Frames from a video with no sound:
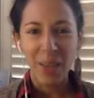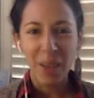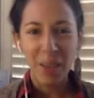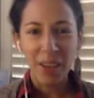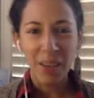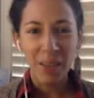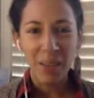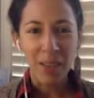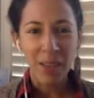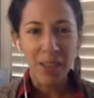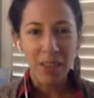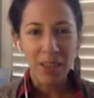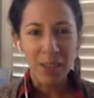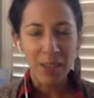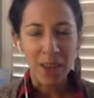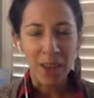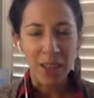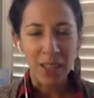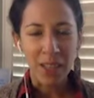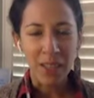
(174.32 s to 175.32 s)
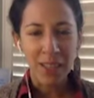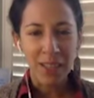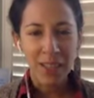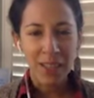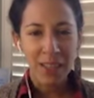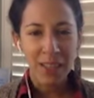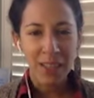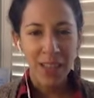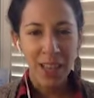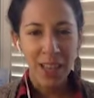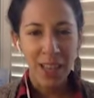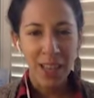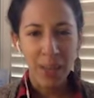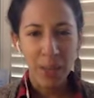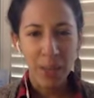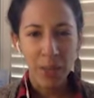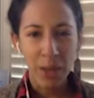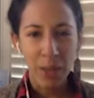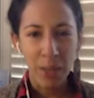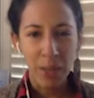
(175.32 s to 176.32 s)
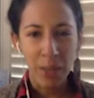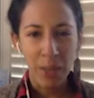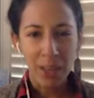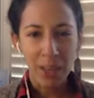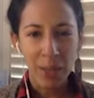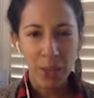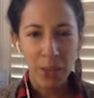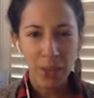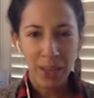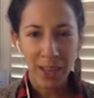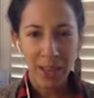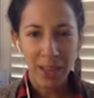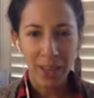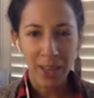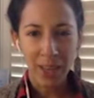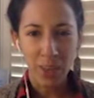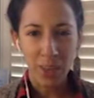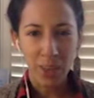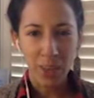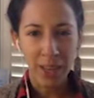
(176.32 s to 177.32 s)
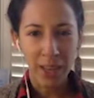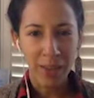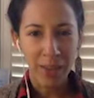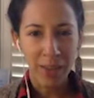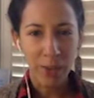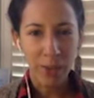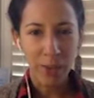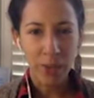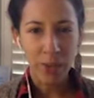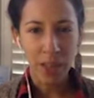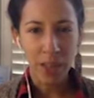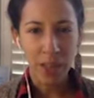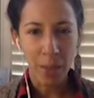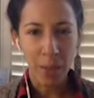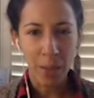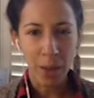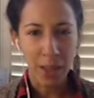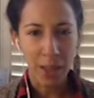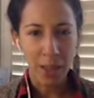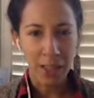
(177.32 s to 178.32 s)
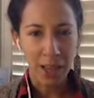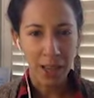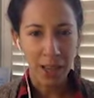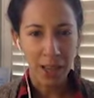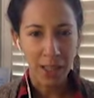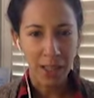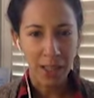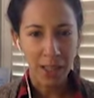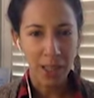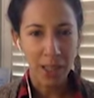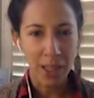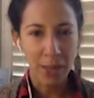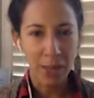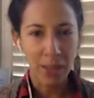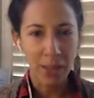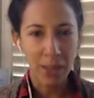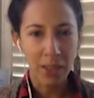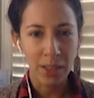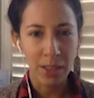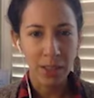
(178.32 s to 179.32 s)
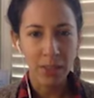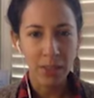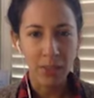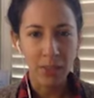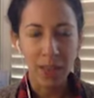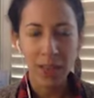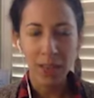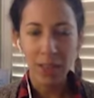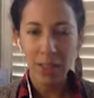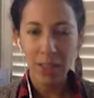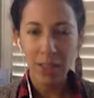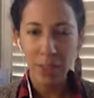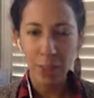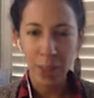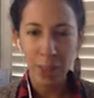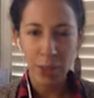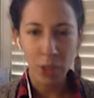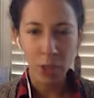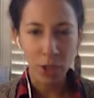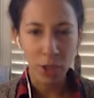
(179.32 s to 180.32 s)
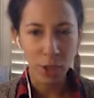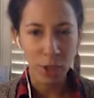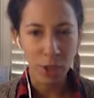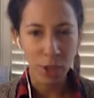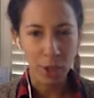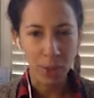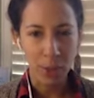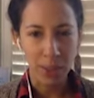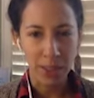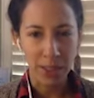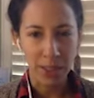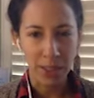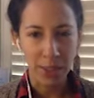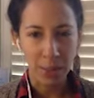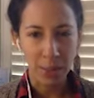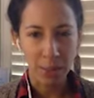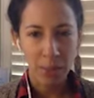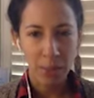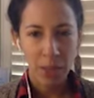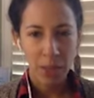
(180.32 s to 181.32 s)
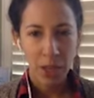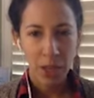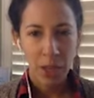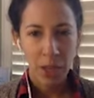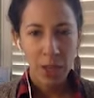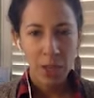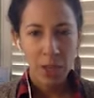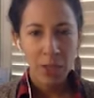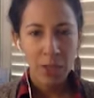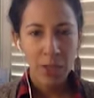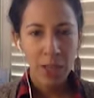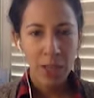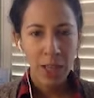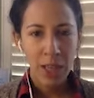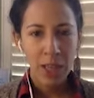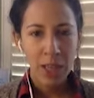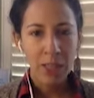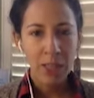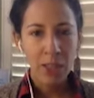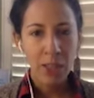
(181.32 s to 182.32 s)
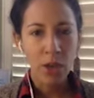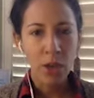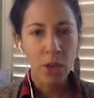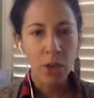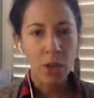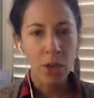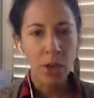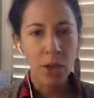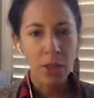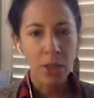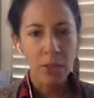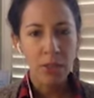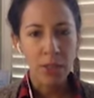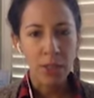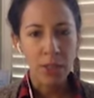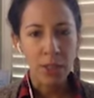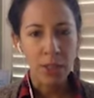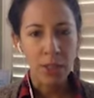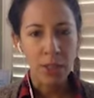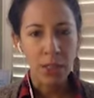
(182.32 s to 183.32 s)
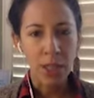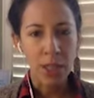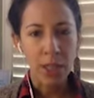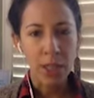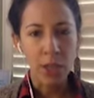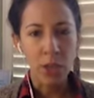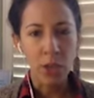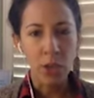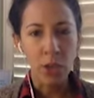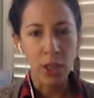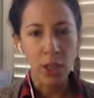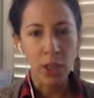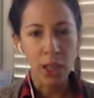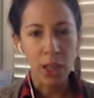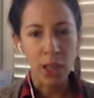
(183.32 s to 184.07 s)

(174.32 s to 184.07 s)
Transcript: welcome, everyone. Today we are blessed to announce that we have Susanna Barkataki here with us to dive deep and share her wisdom. Susanna is a yoga, diversity, and unity